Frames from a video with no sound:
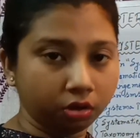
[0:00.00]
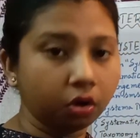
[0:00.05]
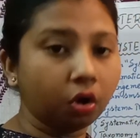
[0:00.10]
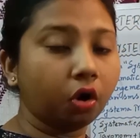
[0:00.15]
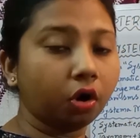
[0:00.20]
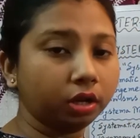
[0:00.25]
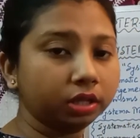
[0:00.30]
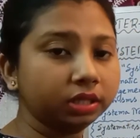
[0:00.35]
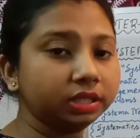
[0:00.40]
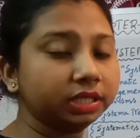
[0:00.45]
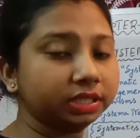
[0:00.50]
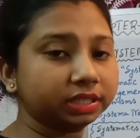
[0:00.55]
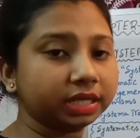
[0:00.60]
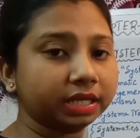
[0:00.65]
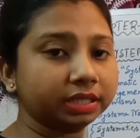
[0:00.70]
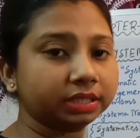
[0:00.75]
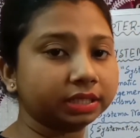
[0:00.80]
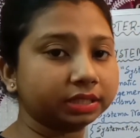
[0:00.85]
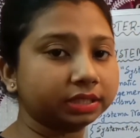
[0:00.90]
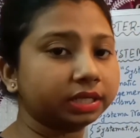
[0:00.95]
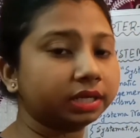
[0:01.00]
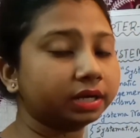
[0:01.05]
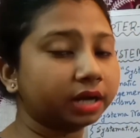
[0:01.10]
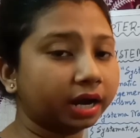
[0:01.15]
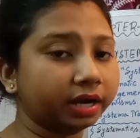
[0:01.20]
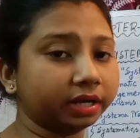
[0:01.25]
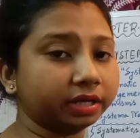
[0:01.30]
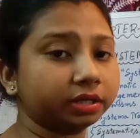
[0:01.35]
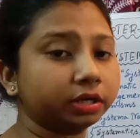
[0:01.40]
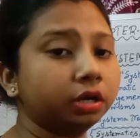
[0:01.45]
All these answers are
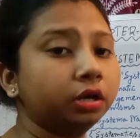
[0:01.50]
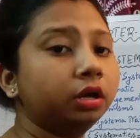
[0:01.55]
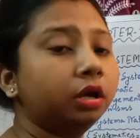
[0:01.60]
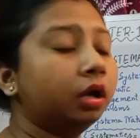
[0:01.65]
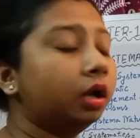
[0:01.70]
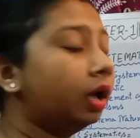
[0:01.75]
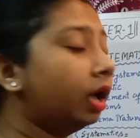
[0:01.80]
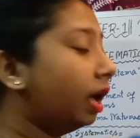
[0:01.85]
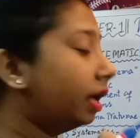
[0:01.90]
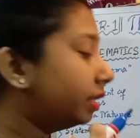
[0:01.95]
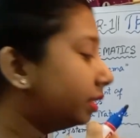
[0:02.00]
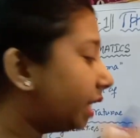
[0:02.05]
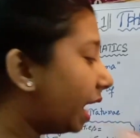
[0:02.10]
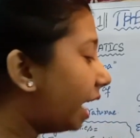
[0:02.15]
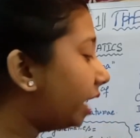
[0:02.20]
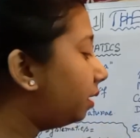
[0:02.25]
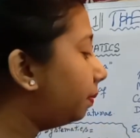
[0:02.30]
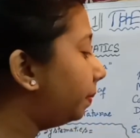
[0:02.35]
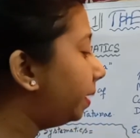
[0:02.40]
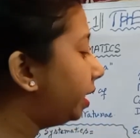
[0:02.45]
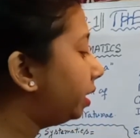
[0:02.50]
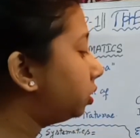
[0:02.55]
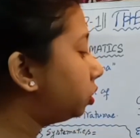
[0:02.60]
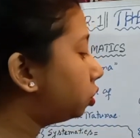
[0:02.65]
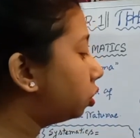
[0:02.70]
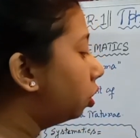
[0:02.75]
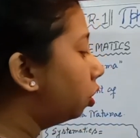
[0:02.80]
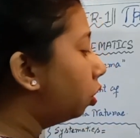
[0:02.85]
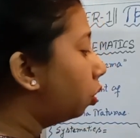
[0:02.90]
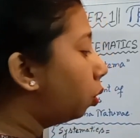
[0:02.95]
correct. That
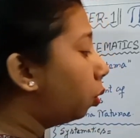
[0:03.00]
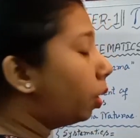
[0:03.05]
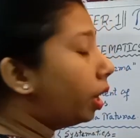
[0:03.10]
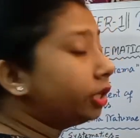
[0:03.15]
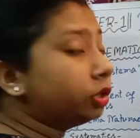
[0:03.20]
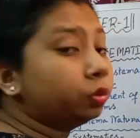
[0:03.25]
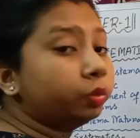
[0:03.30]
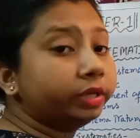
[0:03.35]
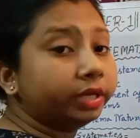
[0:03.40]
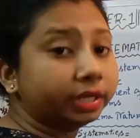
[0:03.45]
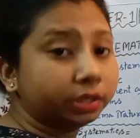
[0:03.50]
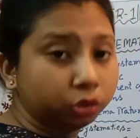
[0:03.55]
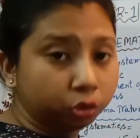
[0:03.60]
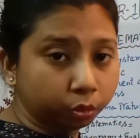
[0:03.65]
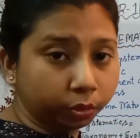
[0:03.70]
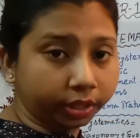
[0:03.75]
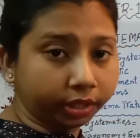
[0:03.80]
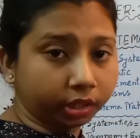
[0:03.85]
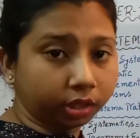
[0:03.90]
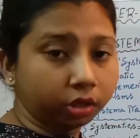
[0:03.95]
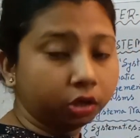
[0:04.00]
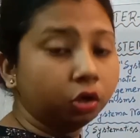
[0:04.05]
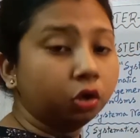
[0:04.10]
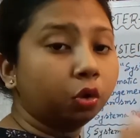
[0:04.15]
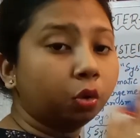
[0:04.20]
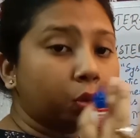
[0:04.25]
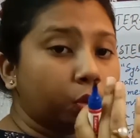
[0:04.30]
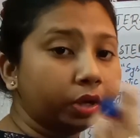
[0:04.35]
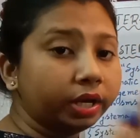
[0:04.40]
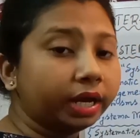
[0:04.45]
means what we are doing,
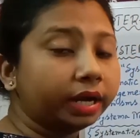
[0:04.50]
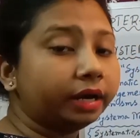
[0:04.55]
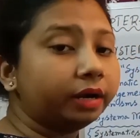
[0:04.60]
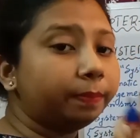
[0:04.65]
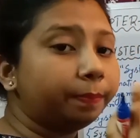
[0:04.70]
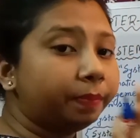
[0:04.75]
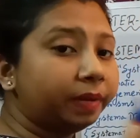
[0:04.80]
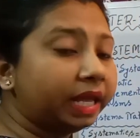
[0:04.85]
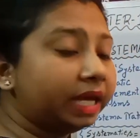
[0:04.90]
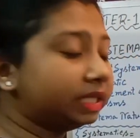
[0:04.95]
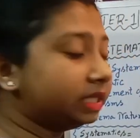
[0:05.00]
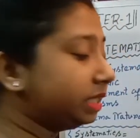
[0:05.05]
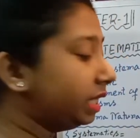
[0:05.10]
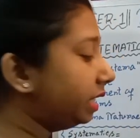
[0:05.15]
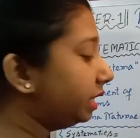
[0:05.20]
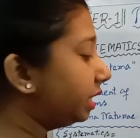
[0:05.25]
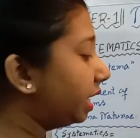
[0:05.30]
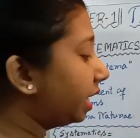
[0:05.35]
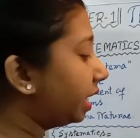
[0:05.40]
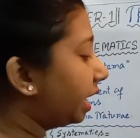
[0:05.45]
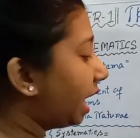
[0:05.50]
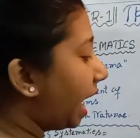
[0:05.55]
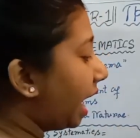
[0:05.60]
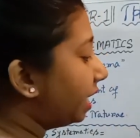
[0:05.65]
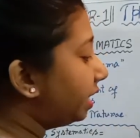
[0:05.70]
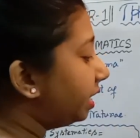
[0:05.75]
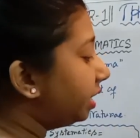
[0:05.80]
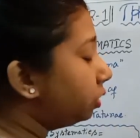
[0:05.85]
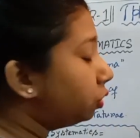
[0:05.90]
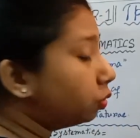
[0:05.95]
we are placing the
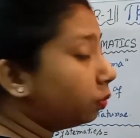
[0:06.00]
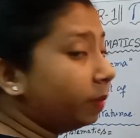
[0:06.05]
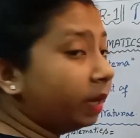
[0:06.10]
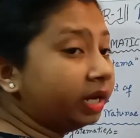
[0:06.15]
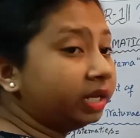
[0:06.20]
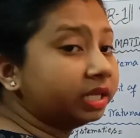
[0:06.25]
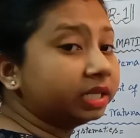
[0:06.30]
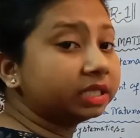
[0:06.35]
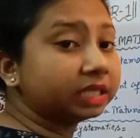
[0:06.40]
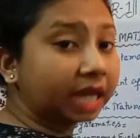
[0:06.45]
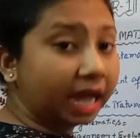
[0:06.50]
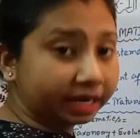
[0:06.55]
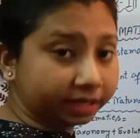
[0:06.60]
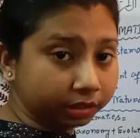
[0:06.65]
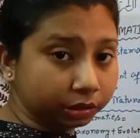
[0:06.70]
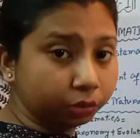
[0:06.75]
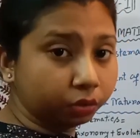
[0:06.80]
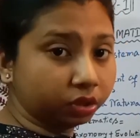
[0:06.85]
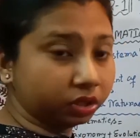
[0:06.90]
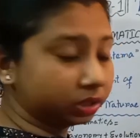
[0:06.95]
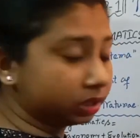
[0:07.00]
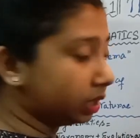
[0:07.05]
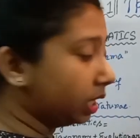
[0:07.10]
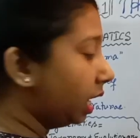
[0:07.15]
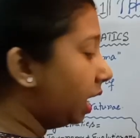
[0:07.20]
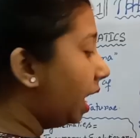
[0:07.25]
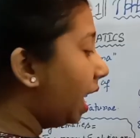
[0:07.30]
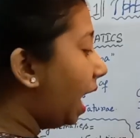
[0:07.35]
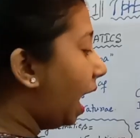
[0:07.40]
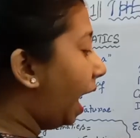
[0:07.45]
cat into various categories.
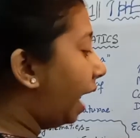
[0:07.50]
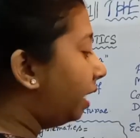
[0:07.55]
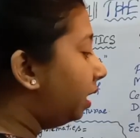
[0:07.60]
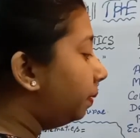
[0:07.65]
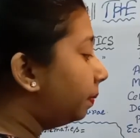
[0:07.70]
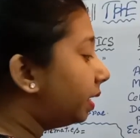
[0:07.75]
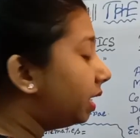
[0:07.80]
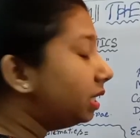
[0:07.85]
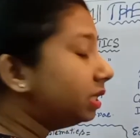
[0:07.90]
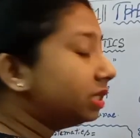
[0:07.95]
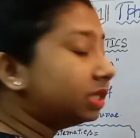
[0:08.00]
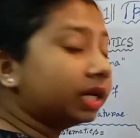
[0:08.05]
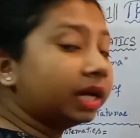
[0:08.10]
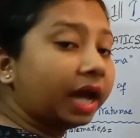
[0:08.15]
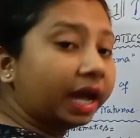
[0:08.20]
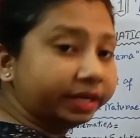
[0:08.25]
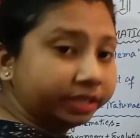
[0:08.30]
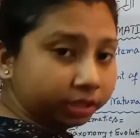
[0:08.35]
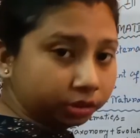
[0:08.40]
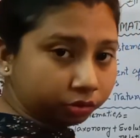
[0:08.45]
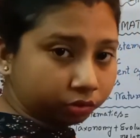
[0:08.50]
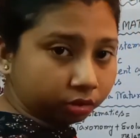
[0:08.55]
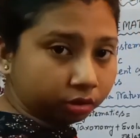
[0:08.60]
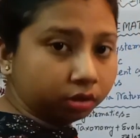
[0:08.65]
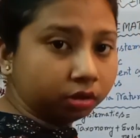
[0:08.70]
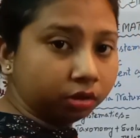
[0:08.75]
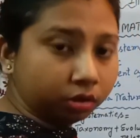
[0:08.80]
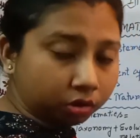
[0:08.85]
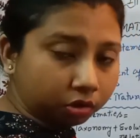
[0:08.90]
Animal is a category.